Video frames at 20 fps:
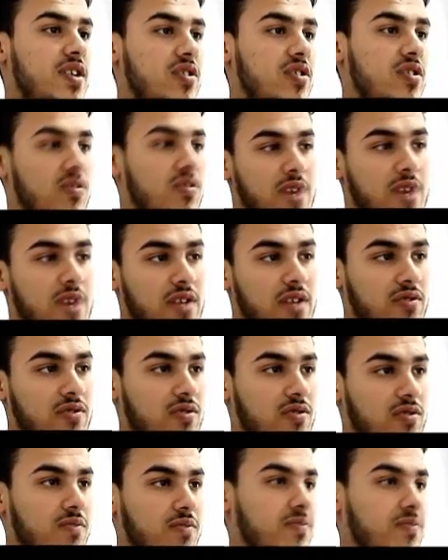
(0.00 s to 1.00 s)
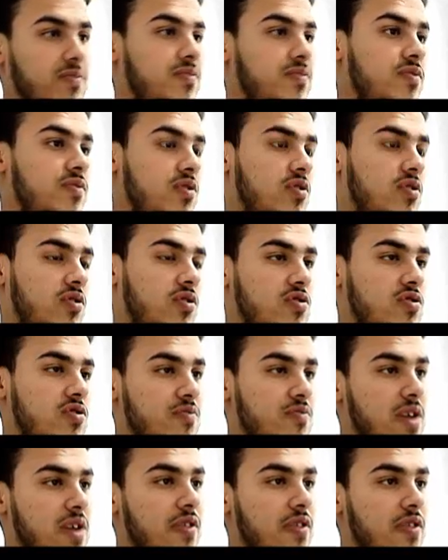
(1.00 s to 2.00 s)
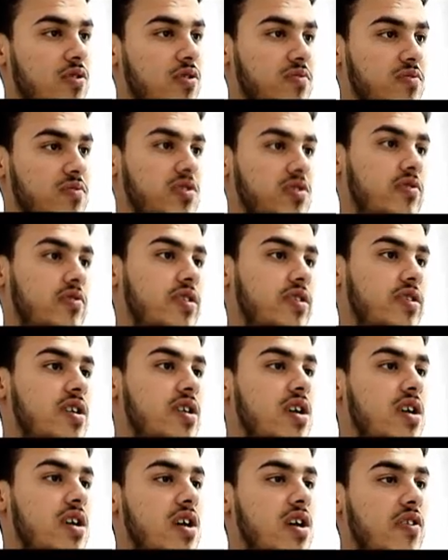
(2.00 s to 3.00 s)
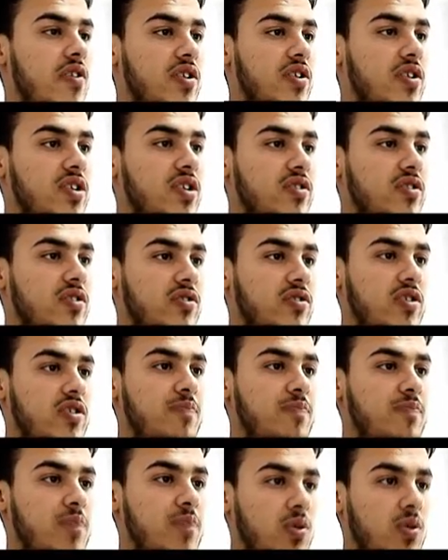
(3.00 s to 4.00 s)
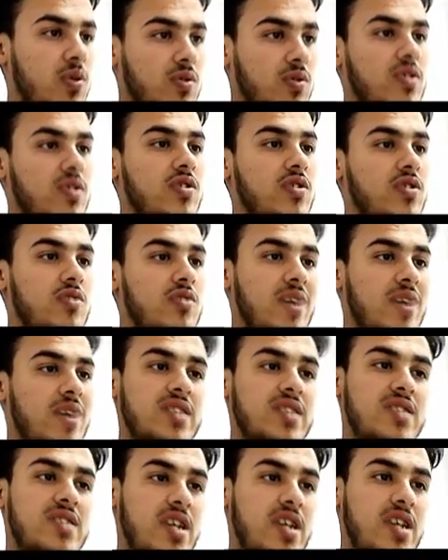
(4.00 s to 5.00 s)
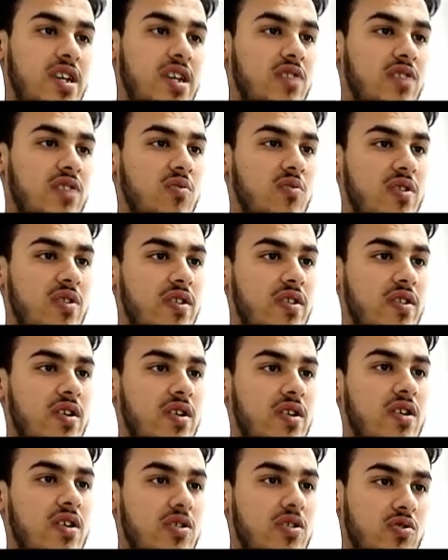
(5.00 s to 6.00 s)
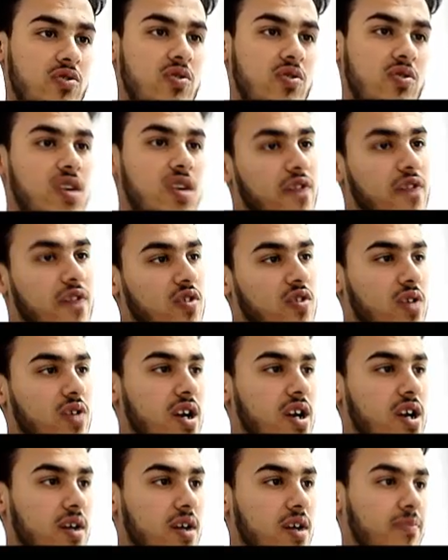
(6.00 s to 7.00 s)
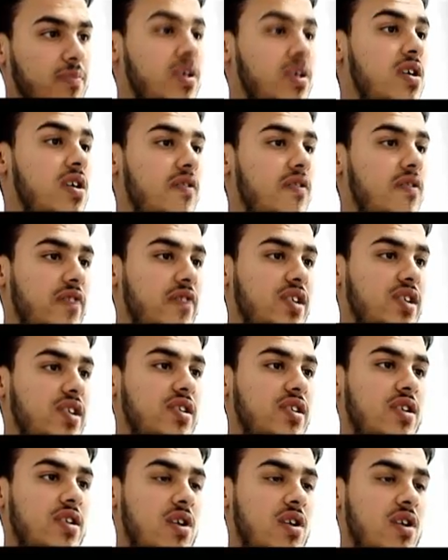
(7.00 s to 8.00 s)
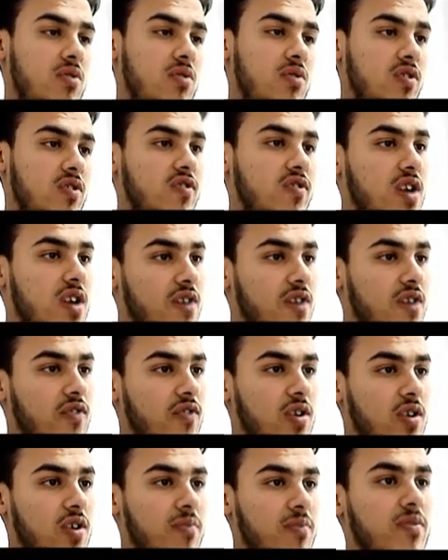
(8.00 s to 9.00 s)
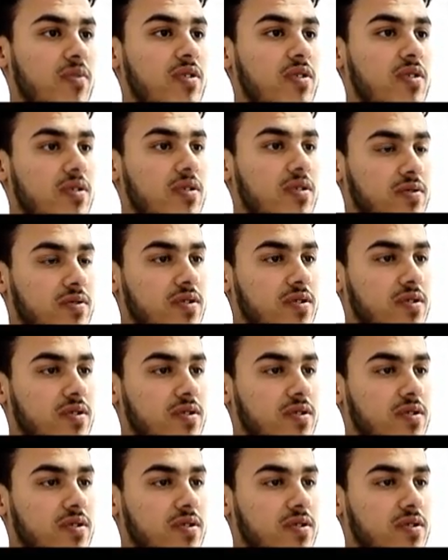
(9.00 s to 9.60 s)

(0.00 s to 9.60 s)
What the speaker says: This is your bedroom, or your bathroom, sorry. This is a drip pole. You must take it with you if you get up. Visiting hours are from